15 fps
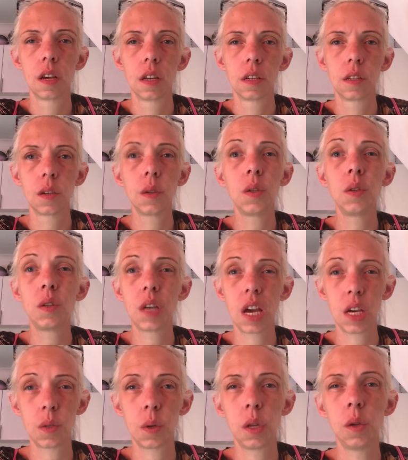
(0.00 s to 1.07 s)
So you
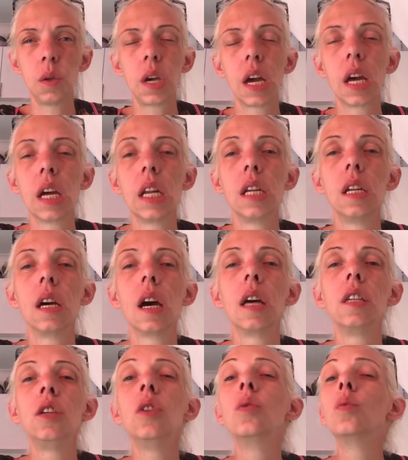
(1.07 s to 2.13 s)
take what you can
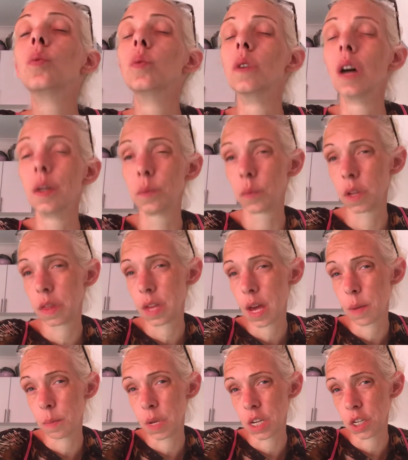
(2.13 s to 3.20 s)
and you run with
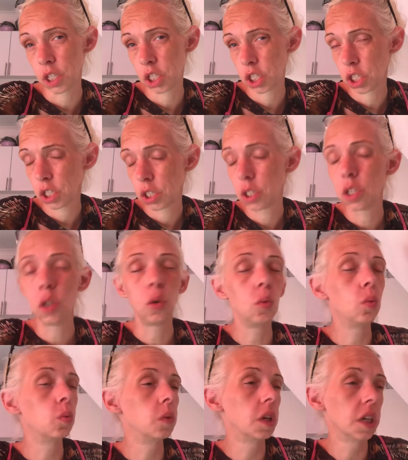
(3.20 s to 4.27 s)
that bish.
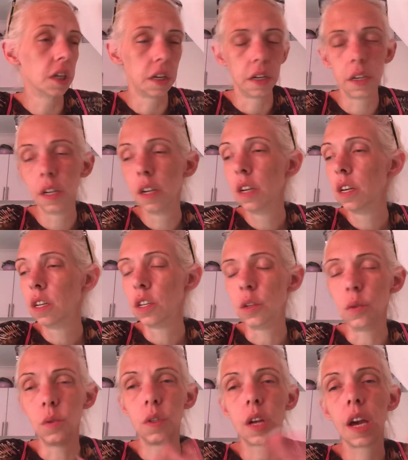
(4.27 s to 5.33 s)
You run.
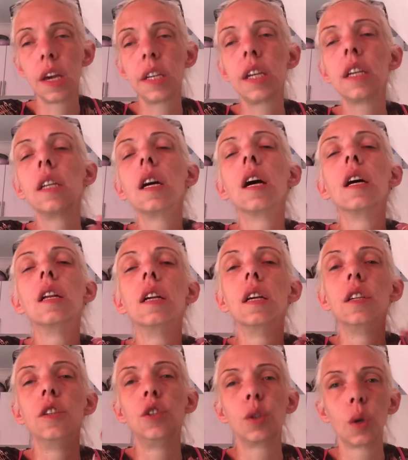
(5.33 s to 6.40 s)
You take it and
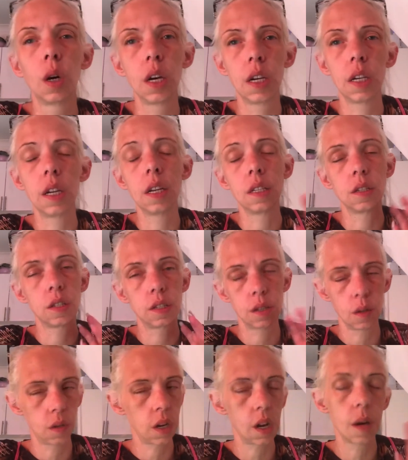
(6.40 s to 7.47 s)
enjoy it and
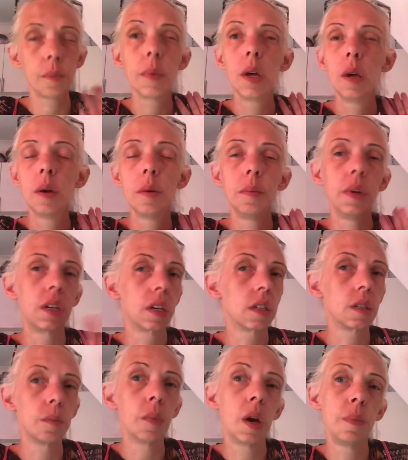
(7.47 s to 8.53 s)
soak it up because
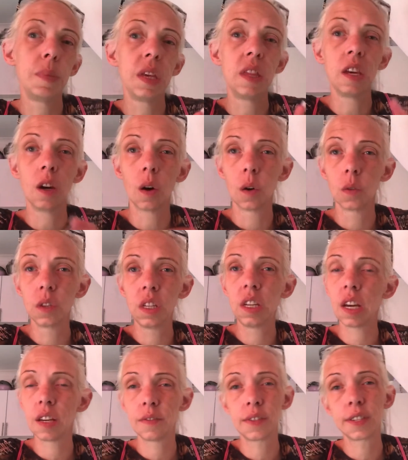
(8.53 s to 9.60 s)
it might be the only
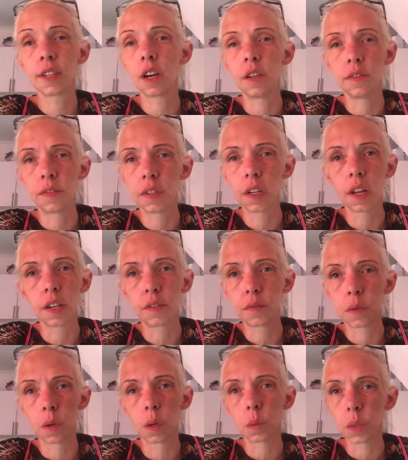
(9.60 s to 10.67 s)
day of sun for like
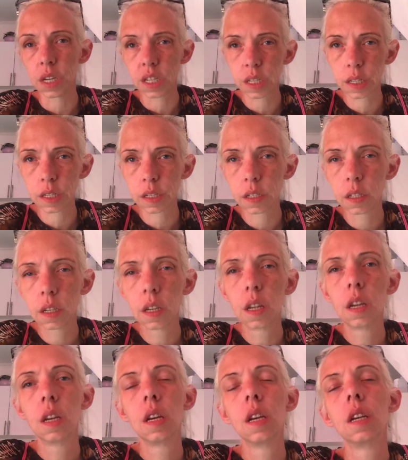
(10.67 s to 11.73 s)
4 weeks.
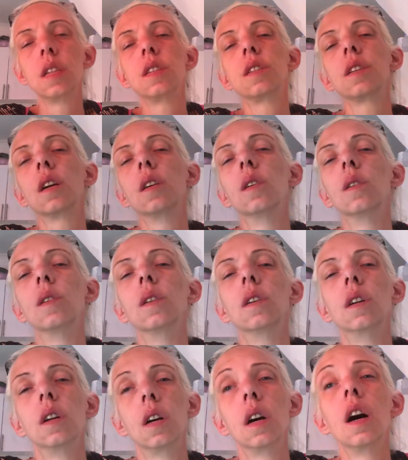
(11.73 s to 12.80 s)
So
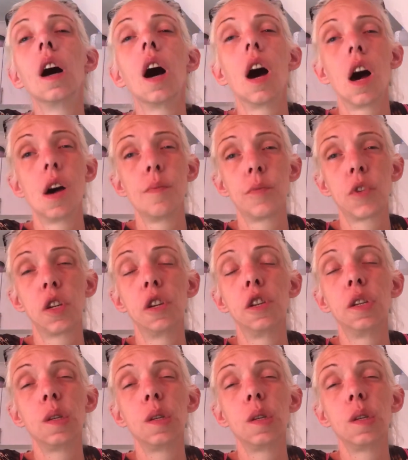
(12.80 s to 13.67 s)
I'm gonna